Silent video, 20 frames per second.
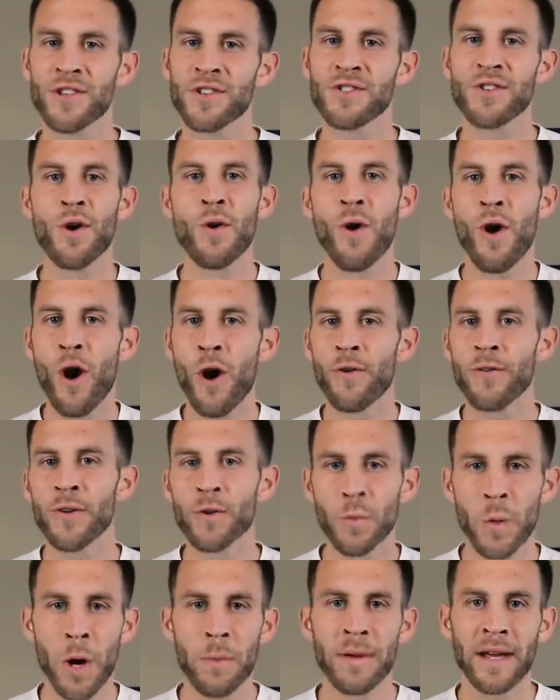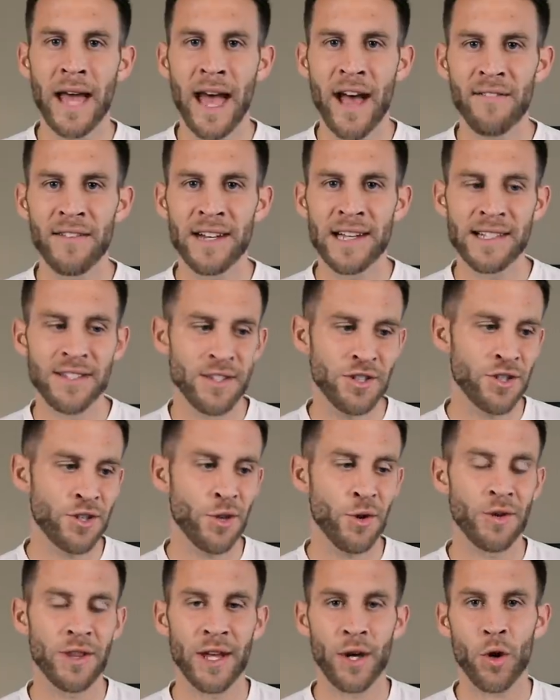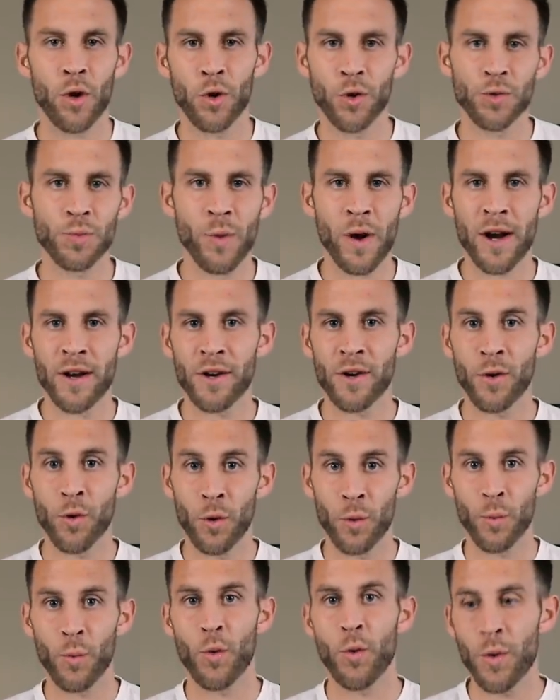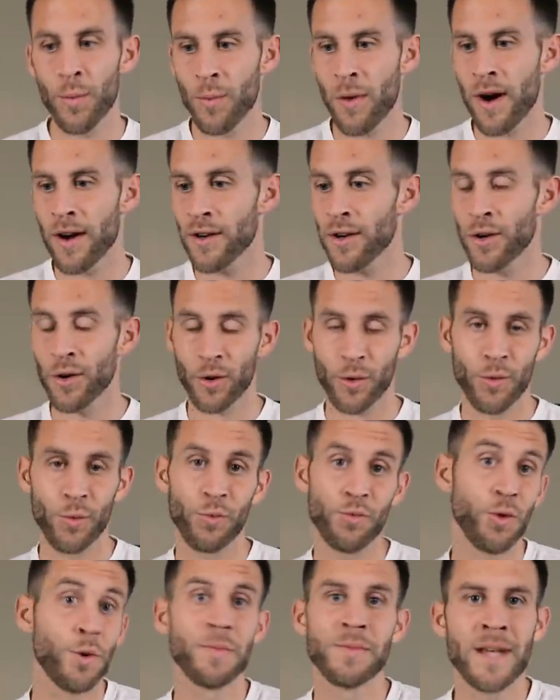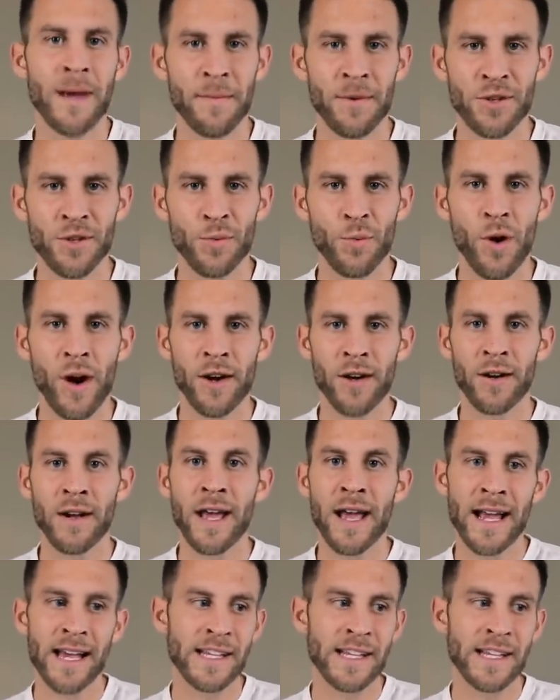there's no overwhelming evidence to show that cold water or warm water or room temperature water